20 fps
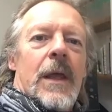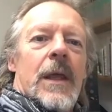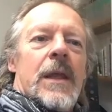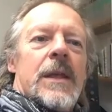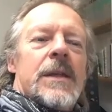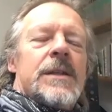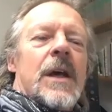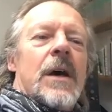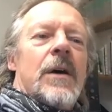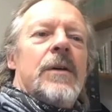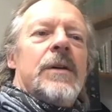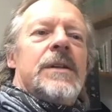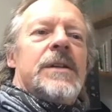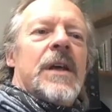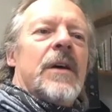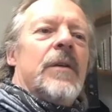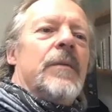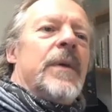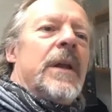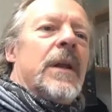So
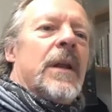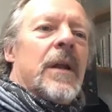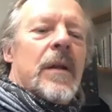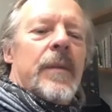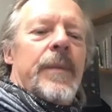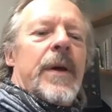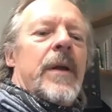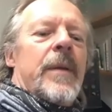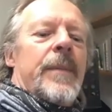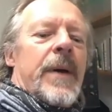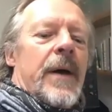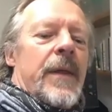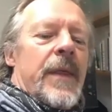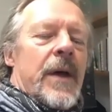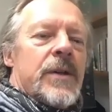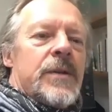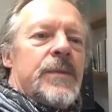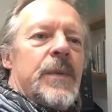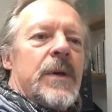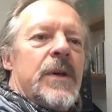tell me a little bit about
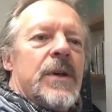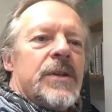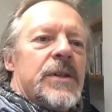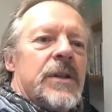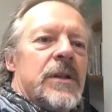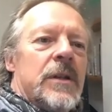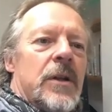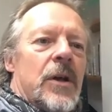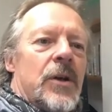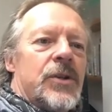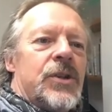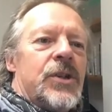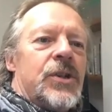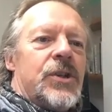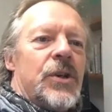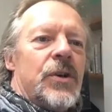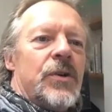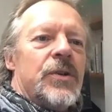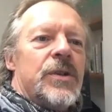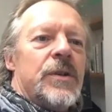those, because lots of
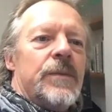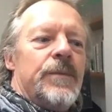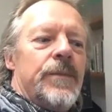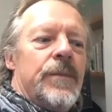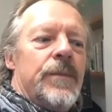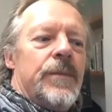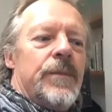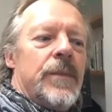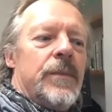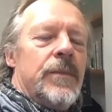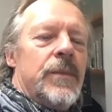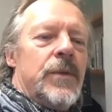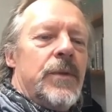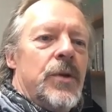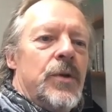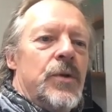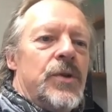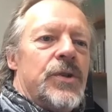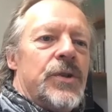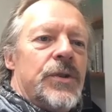songs have
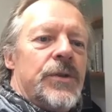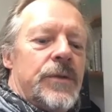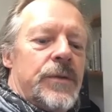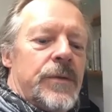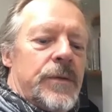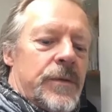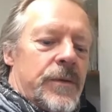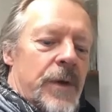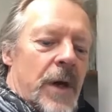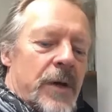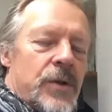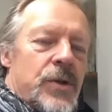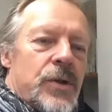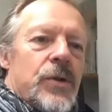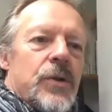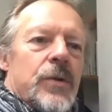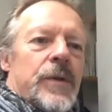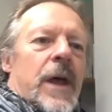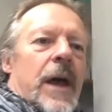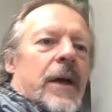used
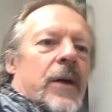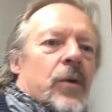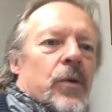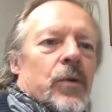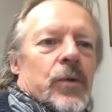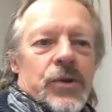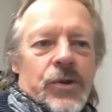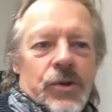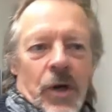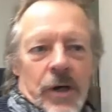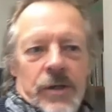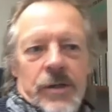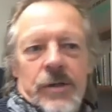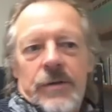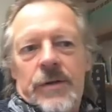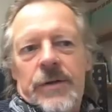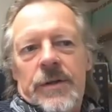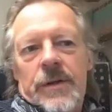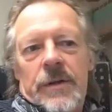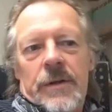that chord structure
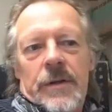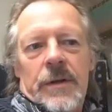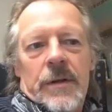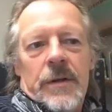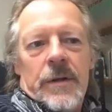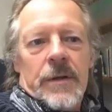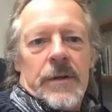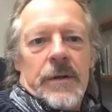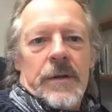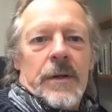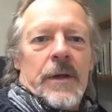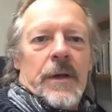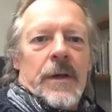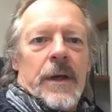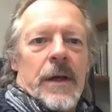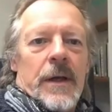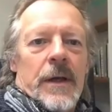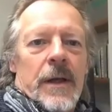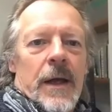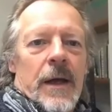
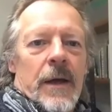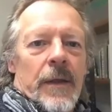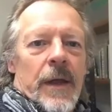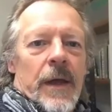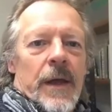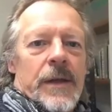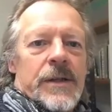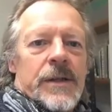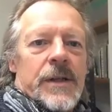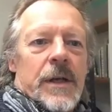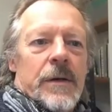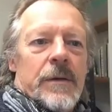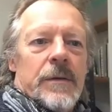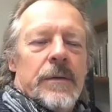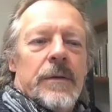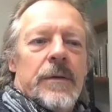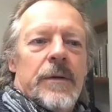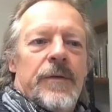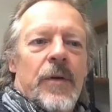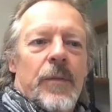out there. So
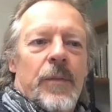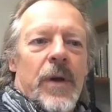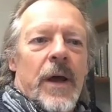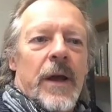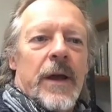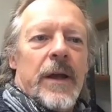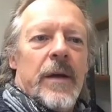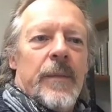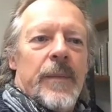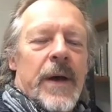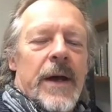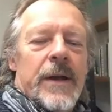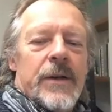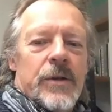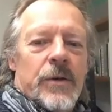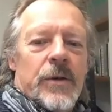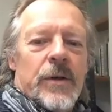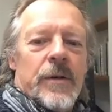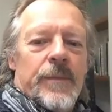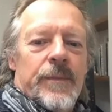if you're playing in a band,
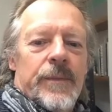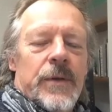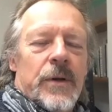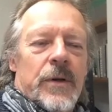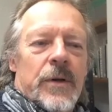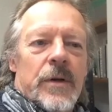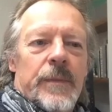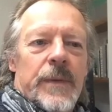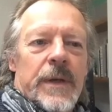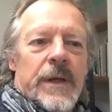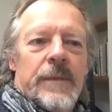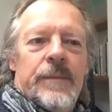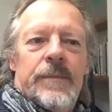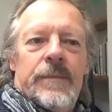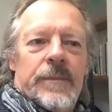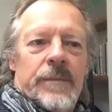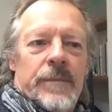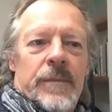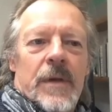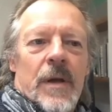you're going to be
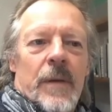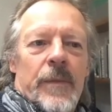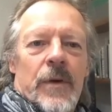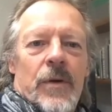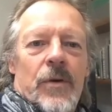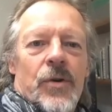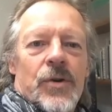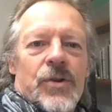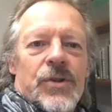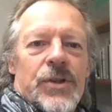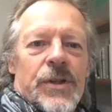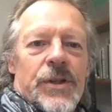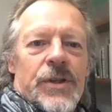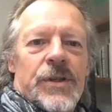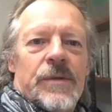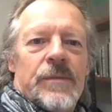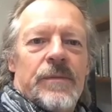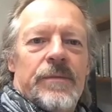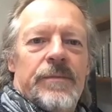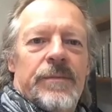coming across
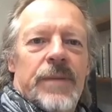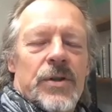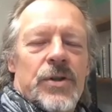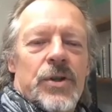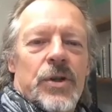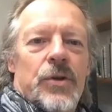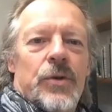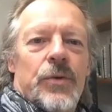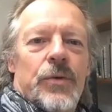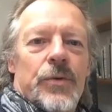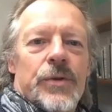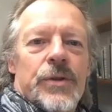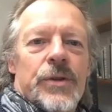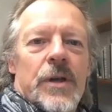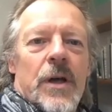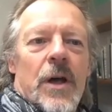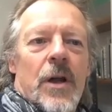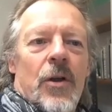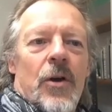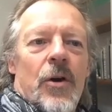this bunch of chords
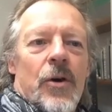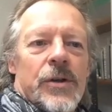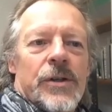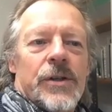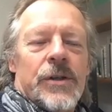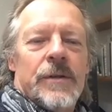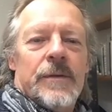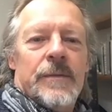a lot.